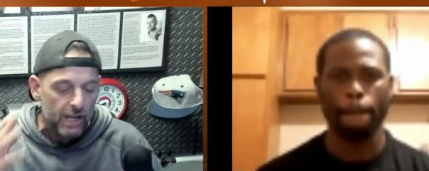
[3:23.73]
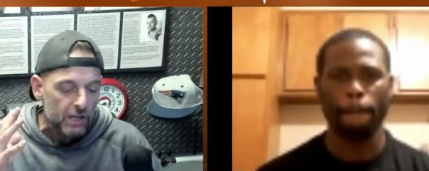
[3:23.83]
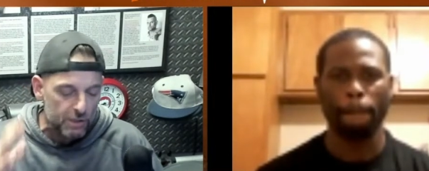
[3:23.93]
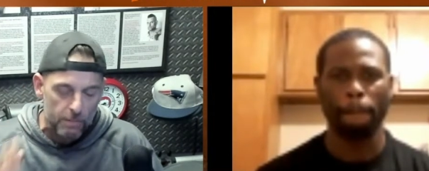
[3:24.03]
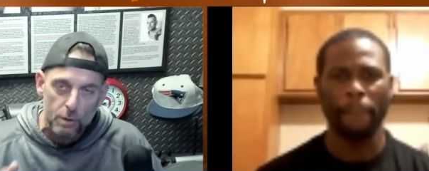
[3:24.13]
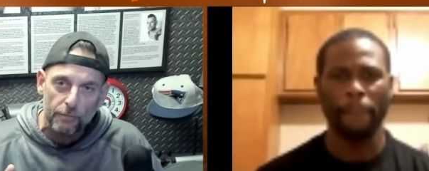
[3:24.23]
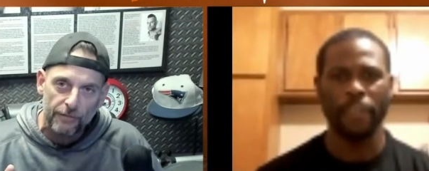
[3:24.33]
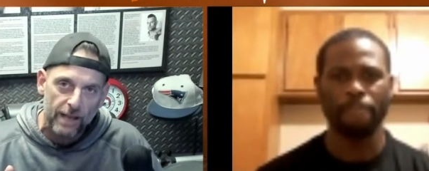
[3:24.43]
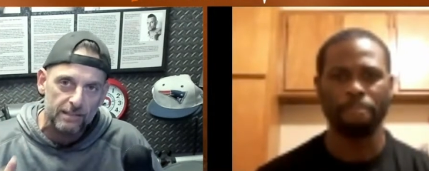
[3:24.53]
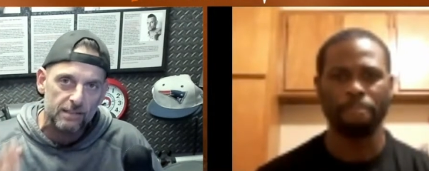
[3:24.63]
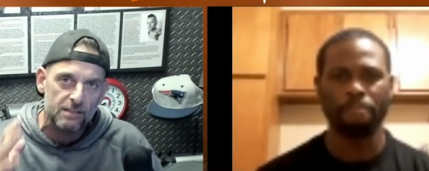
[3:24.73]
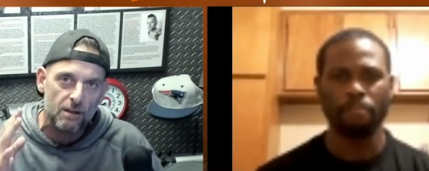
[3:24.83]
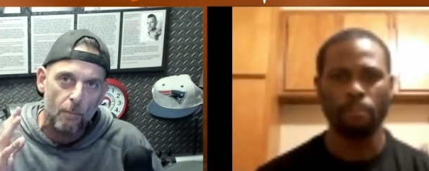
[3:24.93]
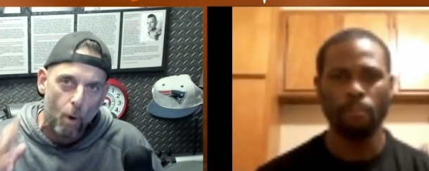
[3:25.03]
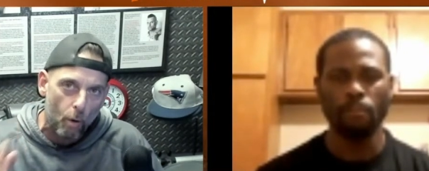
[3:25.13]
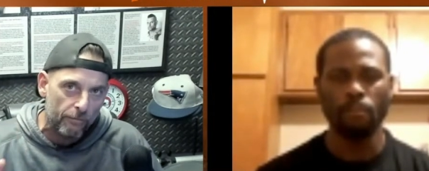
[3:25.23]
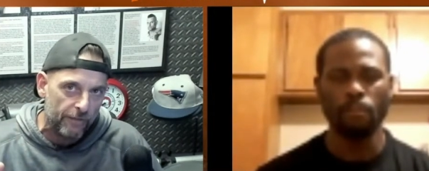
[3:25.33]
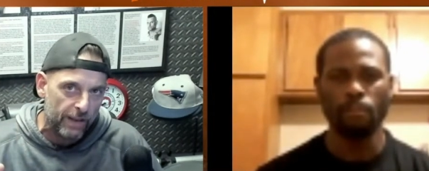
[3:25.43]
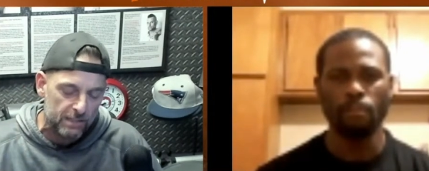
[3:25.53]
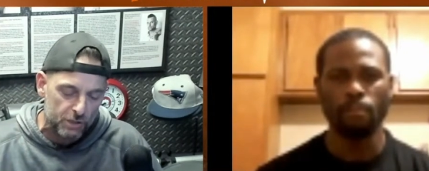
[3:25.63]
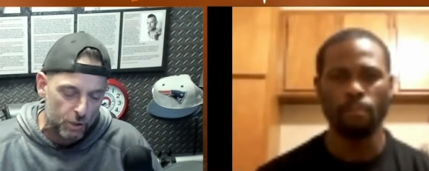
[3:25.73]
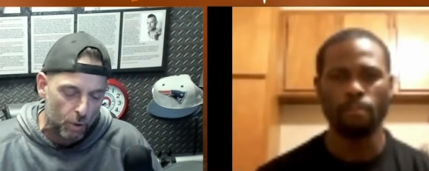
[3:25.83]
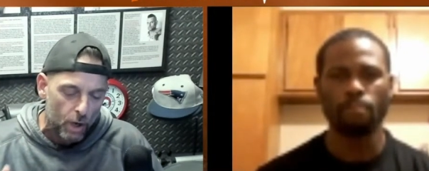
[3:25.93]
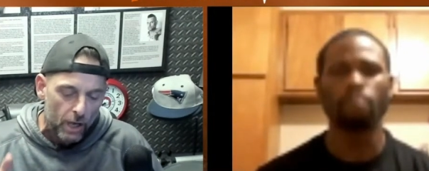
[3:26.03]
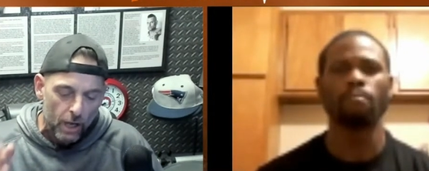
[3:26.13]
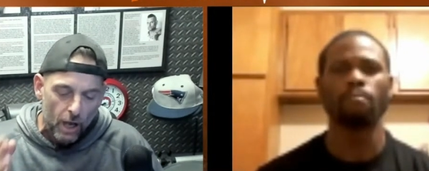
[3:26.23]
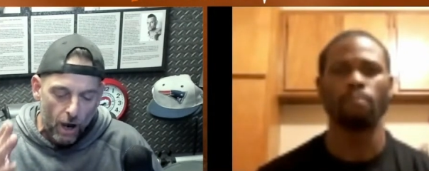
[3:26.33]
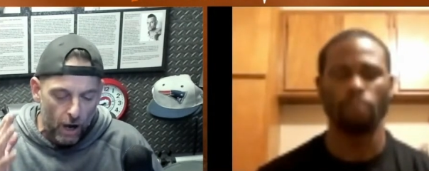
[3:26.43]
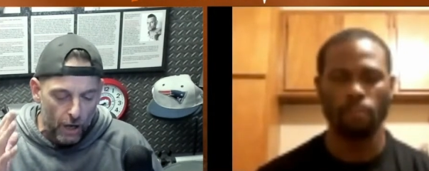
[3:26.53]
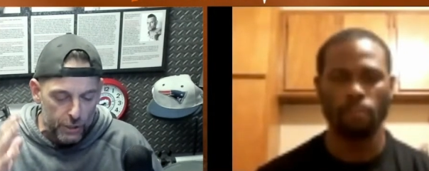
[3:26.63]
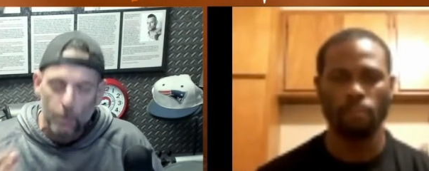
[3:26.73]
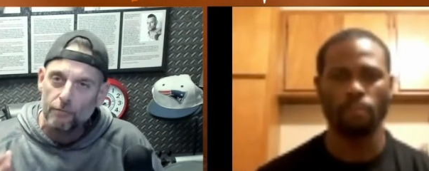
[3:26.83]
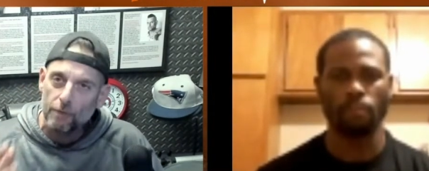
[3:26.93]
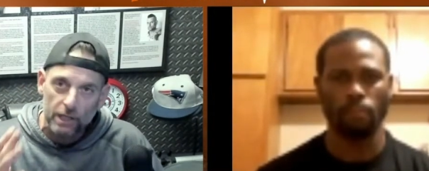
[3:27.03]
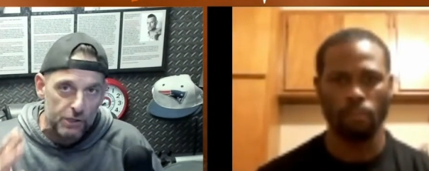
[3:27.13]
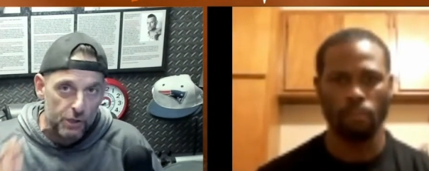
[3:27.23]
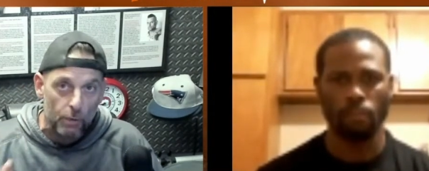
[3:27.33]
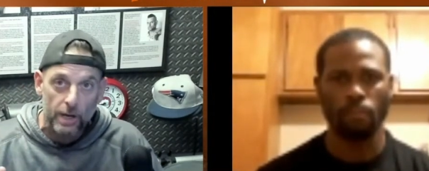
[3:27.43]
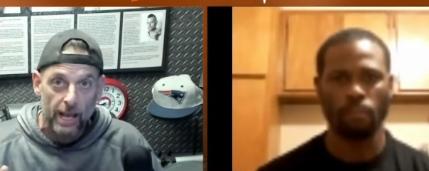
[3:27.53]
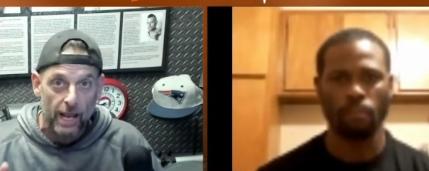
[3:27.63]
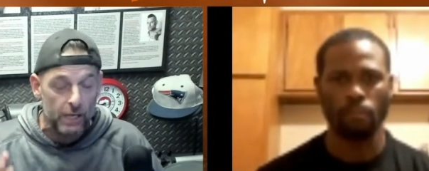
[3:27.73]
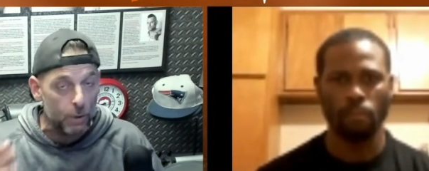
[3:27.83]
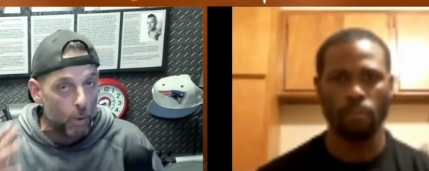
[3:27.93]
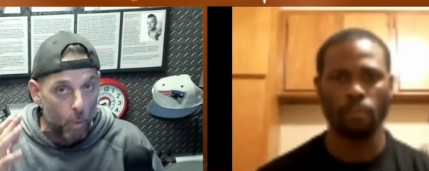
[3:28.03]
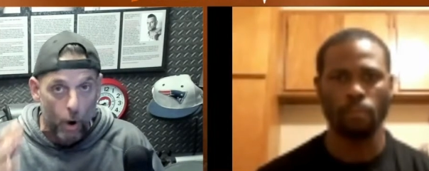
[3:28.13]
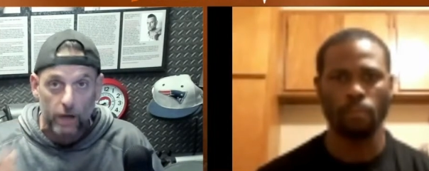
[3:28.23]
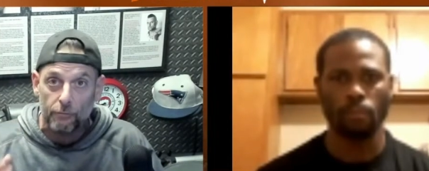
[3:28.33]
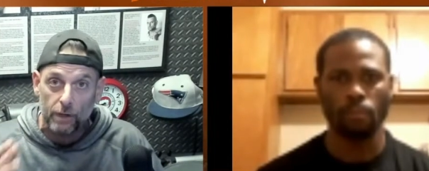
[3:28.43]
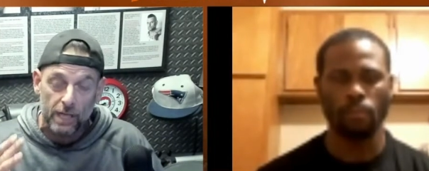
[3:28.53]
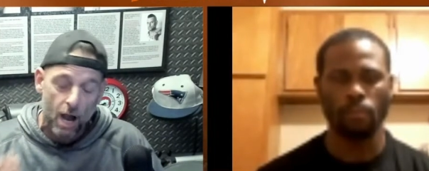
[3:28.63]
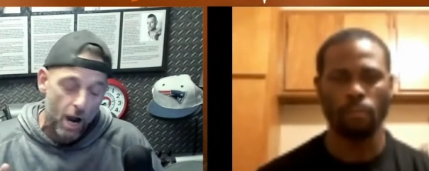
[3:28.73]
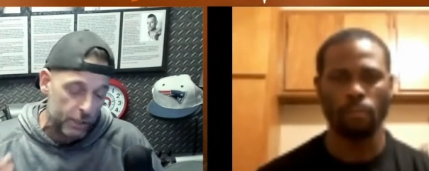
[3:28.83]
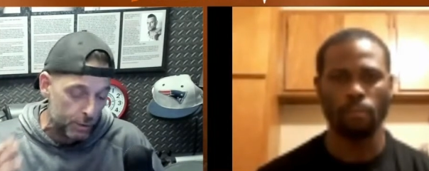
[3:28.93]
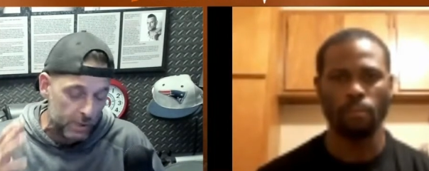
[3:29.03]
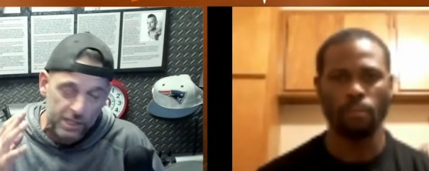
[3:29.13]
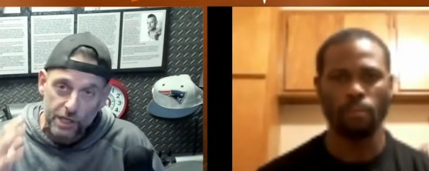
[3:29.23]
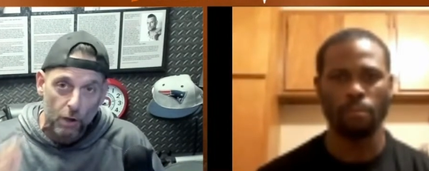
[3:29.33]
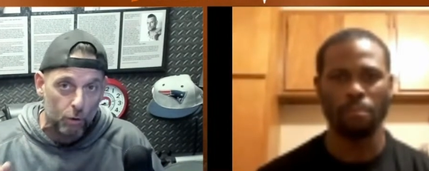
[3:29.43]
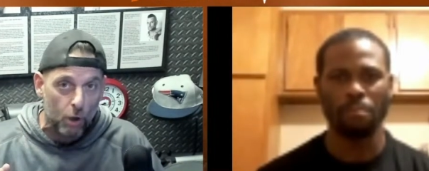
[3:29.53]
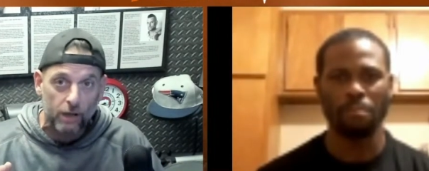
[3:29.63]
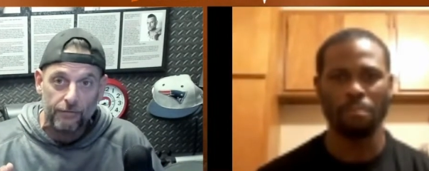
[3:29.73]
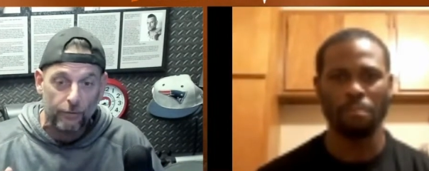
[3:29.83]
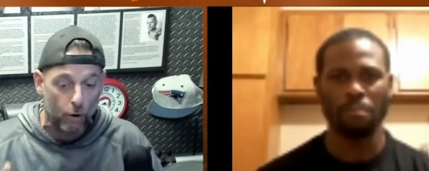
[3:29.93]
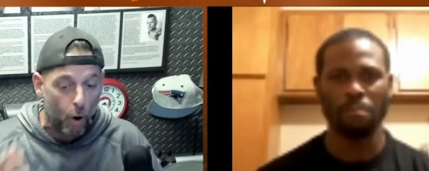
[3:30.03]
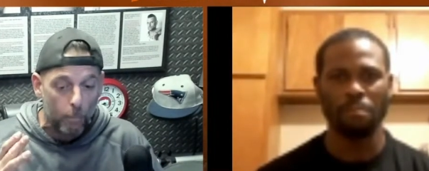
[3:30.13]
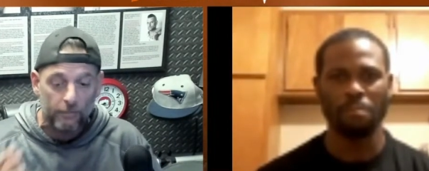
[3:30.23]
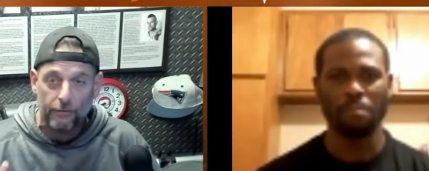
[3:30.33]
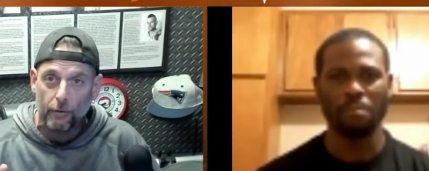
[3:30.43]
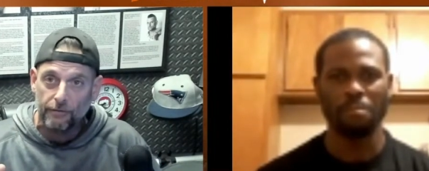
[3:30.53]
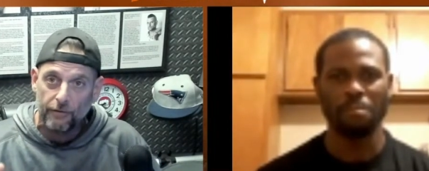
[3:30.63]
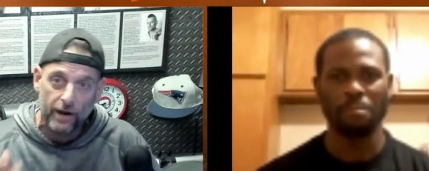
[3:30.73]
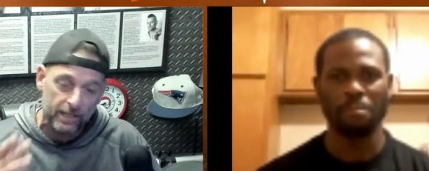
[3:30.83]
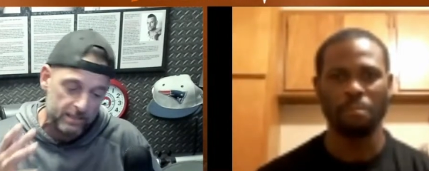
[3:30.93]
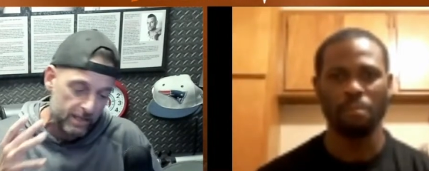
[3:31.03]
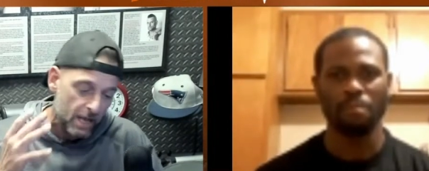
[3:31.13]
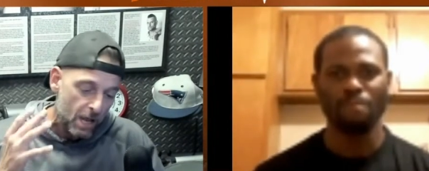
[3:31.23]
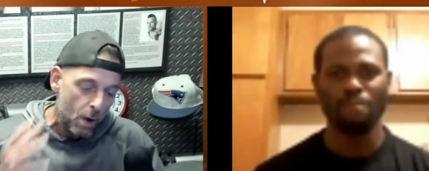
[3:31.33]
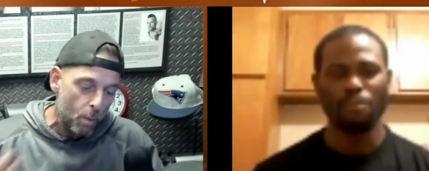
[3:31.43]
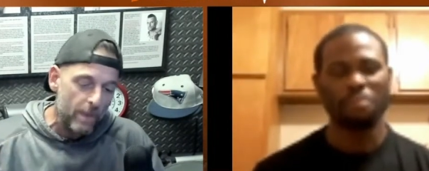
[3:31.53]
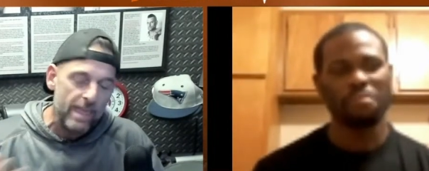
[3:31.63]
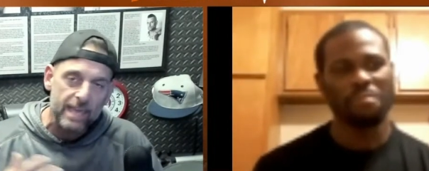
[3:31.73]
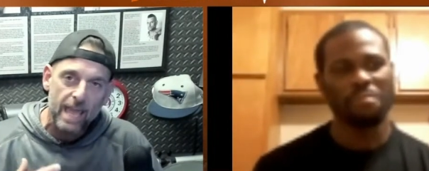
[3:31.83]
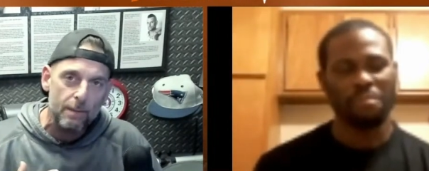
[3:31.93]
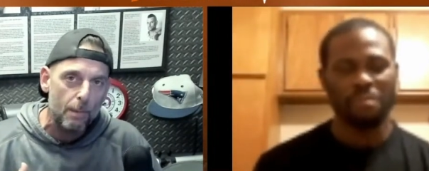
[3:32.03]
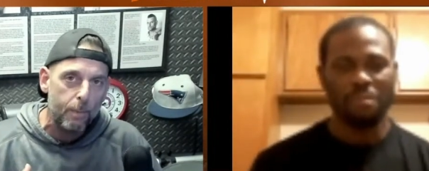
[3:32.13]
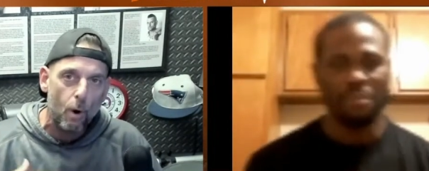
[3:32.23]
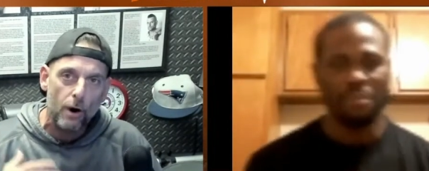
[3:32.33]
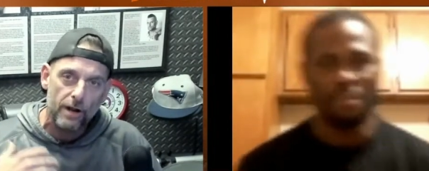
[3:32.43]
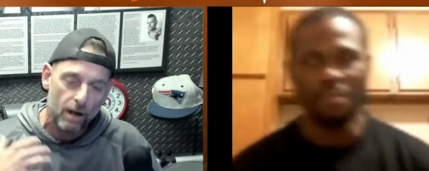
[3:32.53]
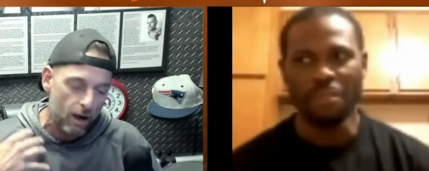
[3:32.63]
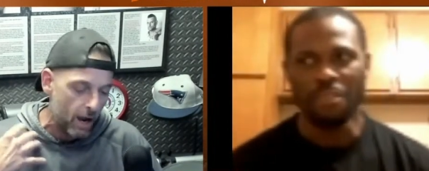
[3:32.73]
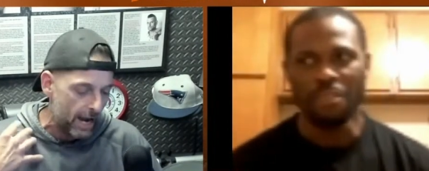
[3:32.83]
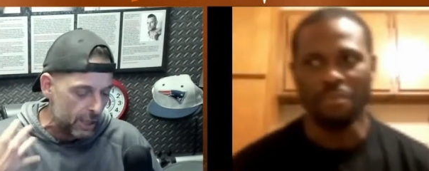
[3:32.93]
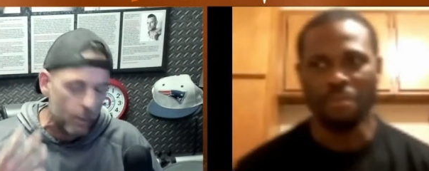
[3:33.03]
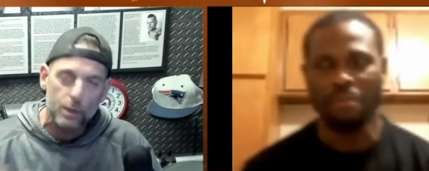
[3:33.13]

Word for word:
Speaker 1: Some new faces, some old faces. So uh, you were really doing it and you were working really hard. You were still looking for, hoping for a fight, when they came aboard. Uh, I know you were